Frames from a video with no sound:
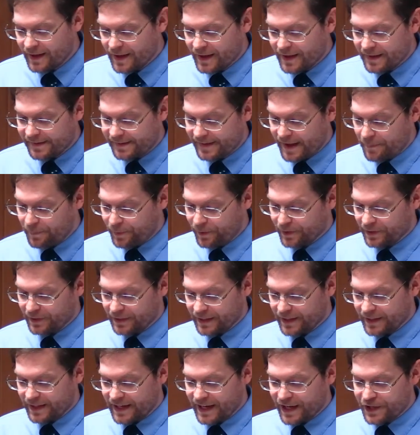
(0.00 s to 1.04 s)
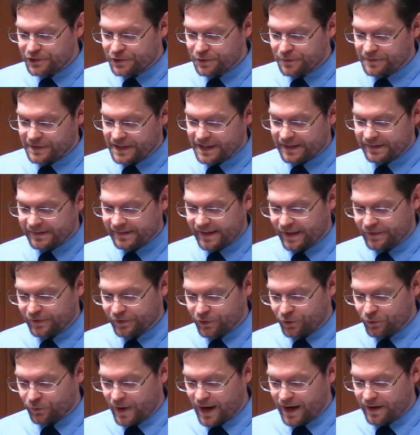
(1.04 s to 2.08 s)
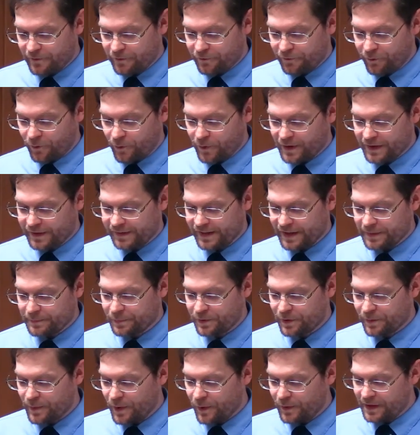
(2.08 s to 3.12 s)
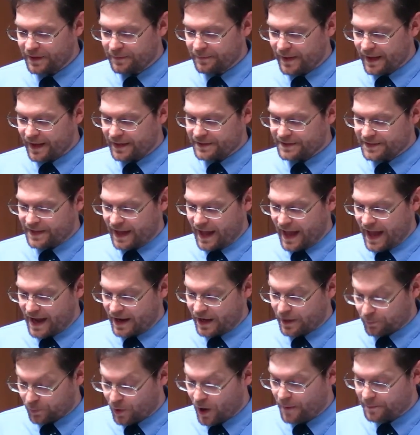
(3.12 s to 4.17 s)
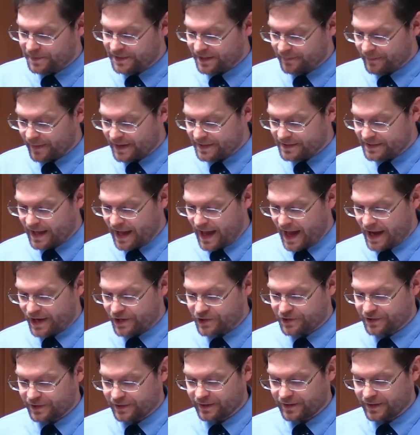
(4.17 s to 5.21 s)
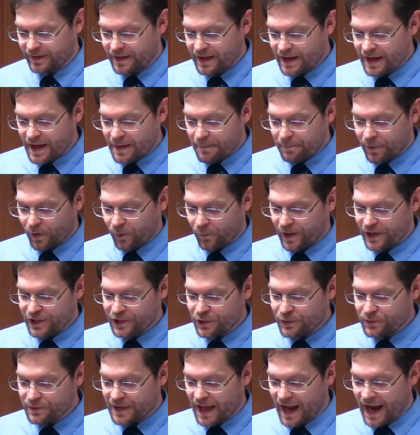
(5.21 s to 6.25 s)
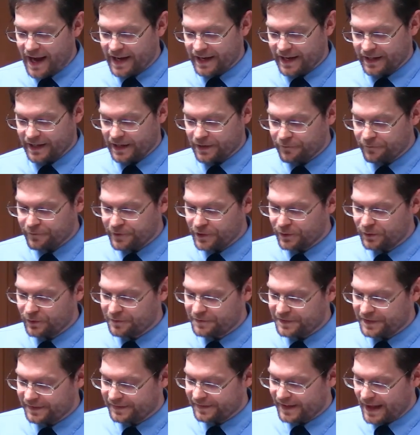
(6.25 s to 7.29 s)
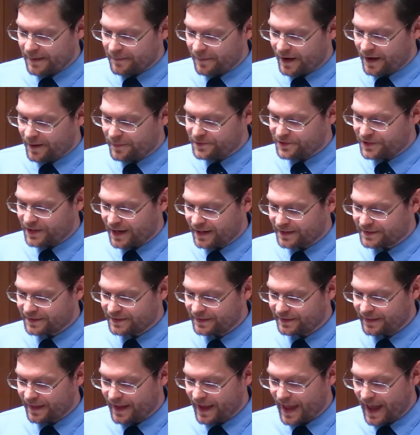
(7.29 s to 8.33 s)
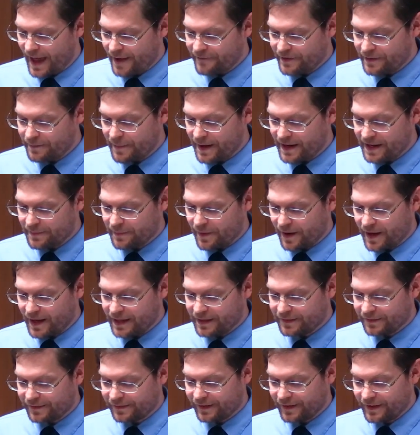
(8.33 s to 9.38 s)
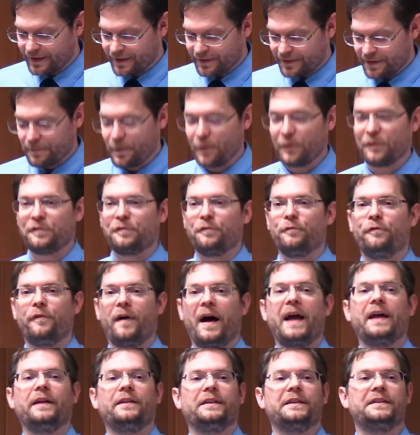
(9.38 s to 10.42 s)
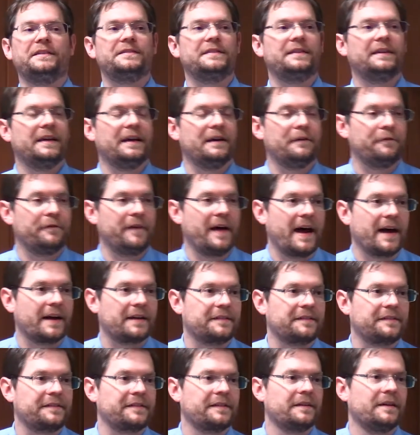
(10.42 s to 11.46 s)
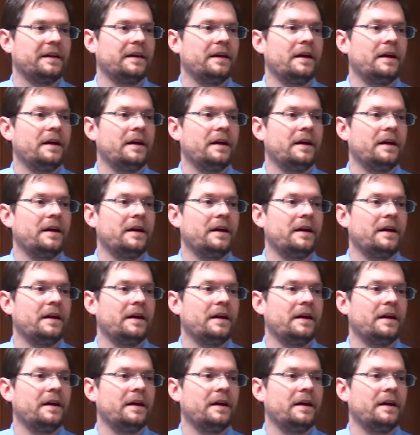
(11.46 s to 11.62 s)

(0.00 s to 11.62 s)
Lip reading: Separately, each of these has a great force in prompting men to action. But when united in view of the same object, they have in many minds the most violent effects.